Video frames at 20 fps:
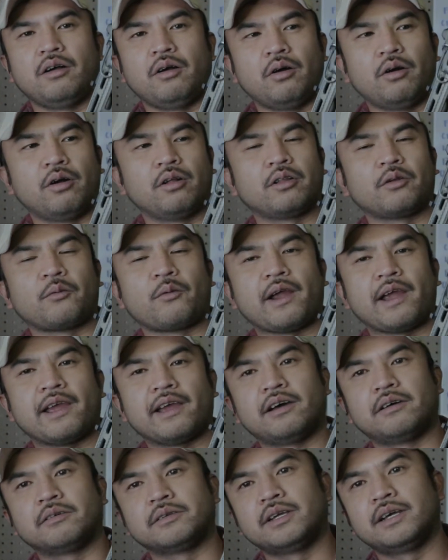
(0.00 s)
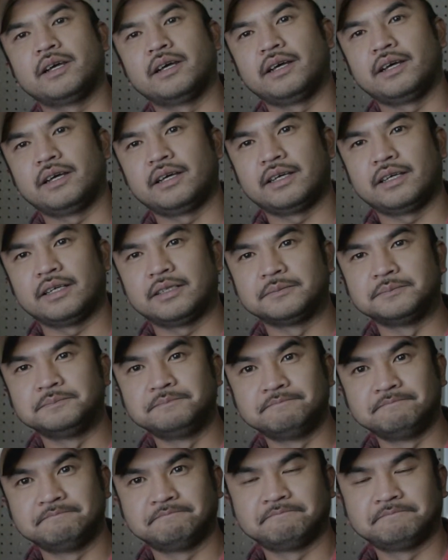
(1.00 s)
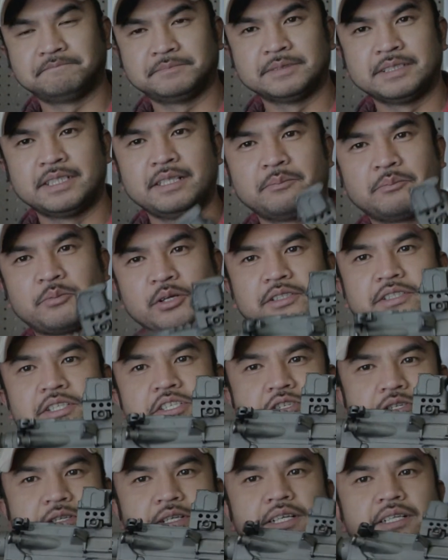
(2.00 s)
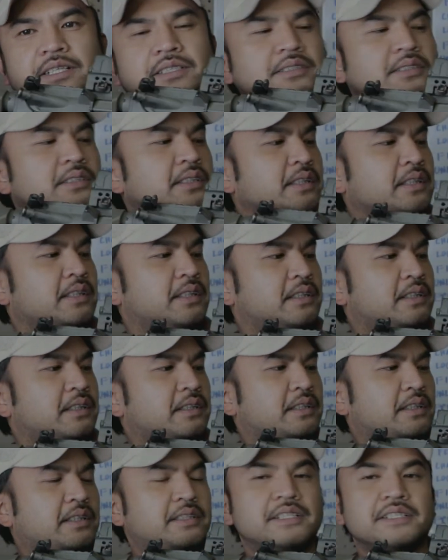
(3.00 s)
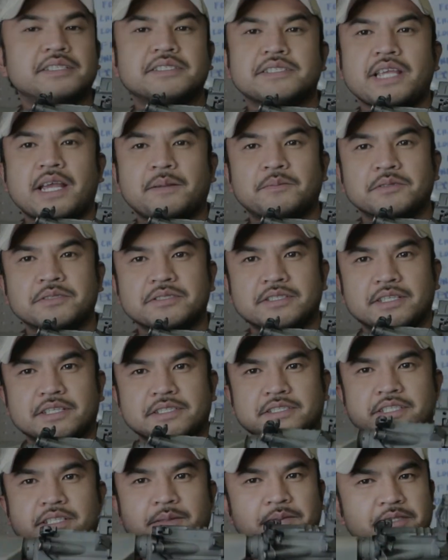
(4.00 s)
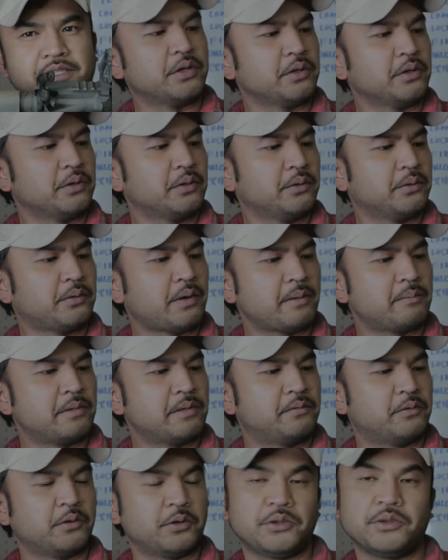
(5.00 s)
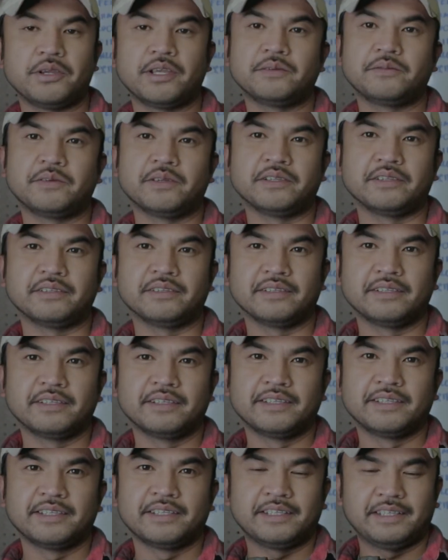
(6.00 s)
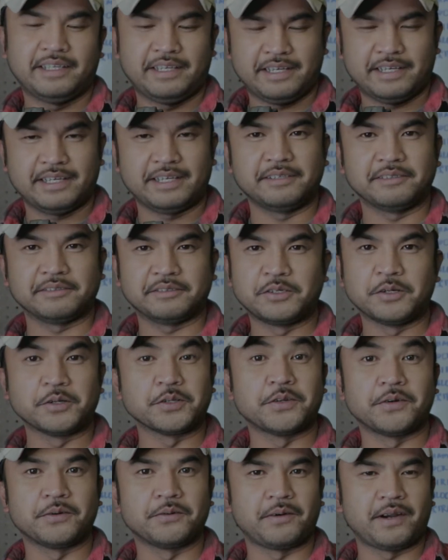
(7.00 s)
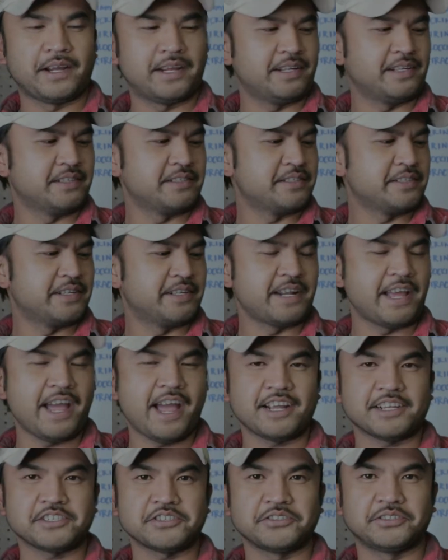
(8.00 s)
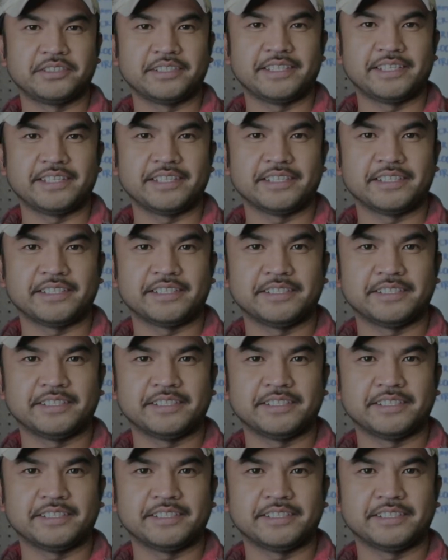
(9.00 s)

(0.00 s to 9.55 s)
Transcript: all-around practitioner in this type of system. So right before you even go to a range and actually